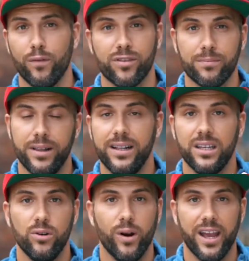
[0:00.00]
of the
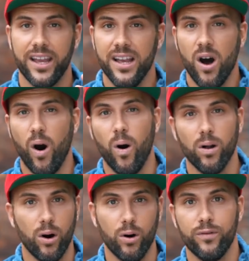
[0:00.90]
Milky Way
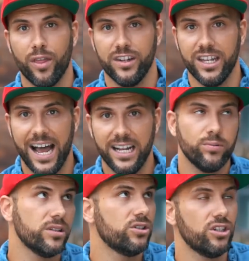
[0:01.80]
all over the night
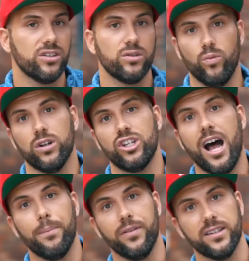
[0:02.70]
when you just watch
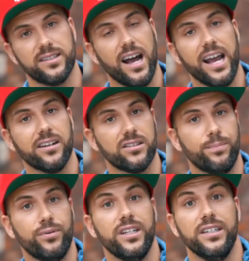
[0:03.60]
up in the sky and it's
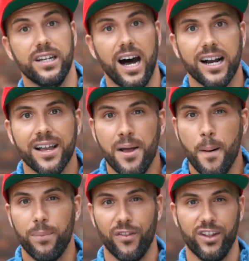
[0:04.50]
pretty dark,
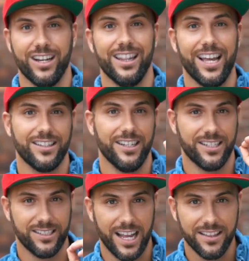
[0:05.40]
but the galactic
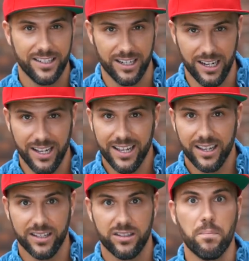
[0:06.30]
center
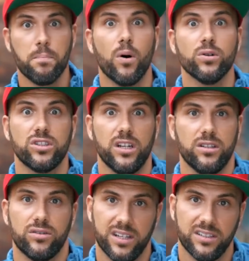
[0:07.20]
is the most
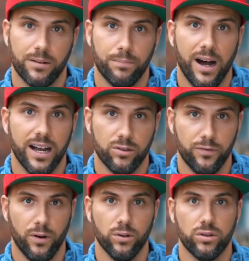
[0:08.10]
interesting part to
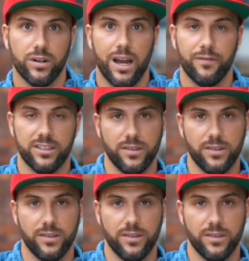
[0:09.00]
photograph.